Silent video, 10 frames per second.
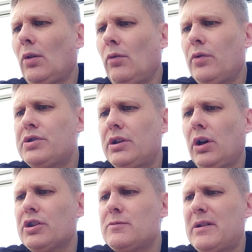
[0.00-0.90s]
We've also
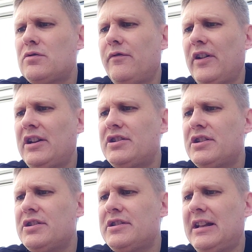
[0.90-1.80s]
got special
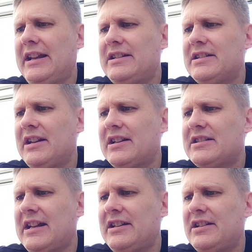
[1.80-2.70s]
features, deleted and
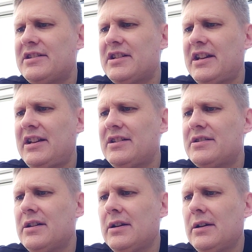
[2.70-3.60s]
extended
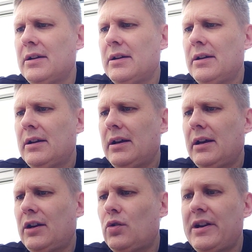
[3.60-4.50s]
scenes,
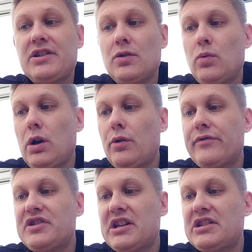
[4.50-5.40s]
uh, creating the world
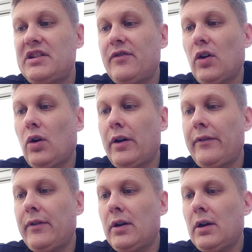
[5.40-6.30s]
of
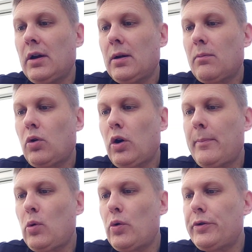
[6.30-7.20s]
65,
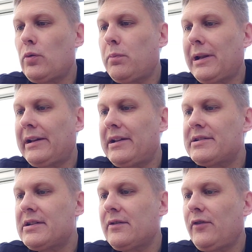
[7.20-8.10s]
primordial
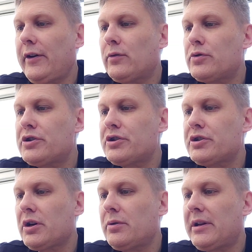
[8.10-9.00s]
planet, final
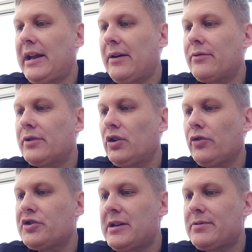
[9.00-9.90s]
showdown,
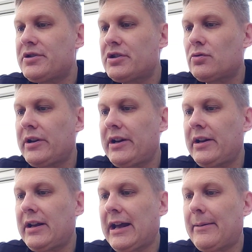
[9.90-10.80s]
concepts to
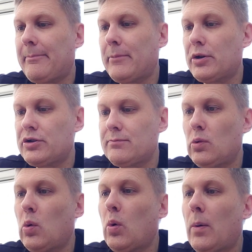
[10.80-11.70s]
screen, and much
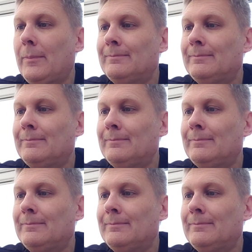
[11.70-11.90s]
more.